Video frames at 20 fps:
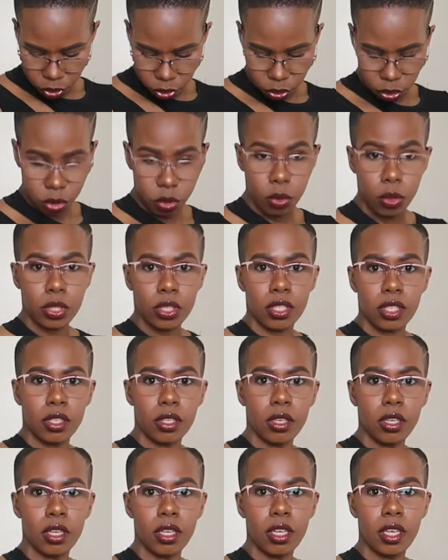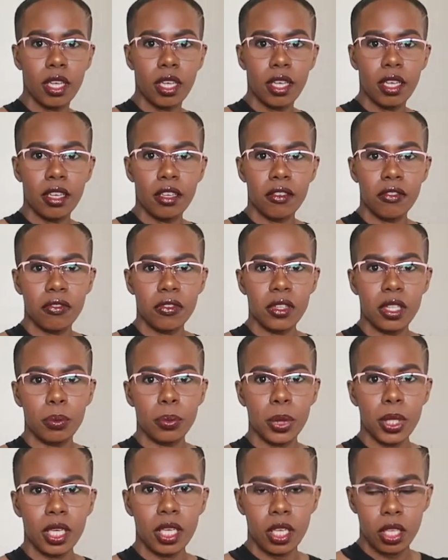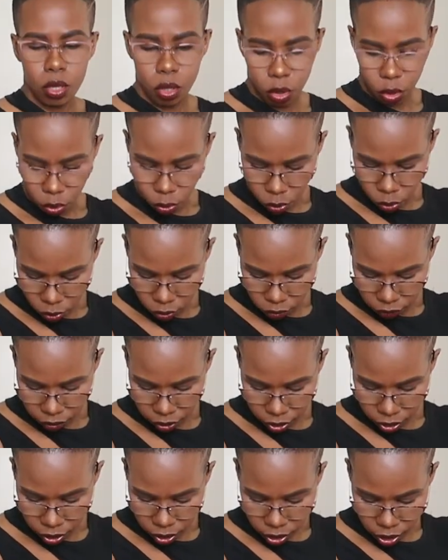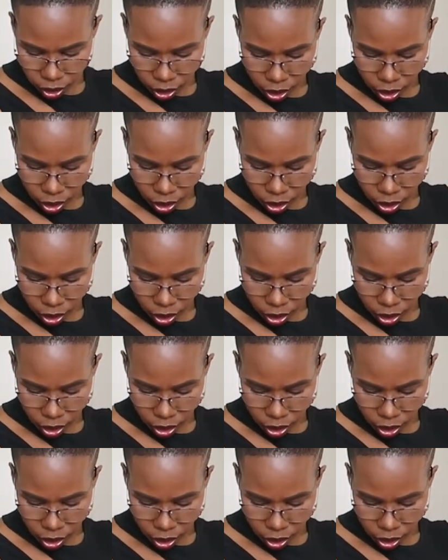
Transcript: just going to flip it over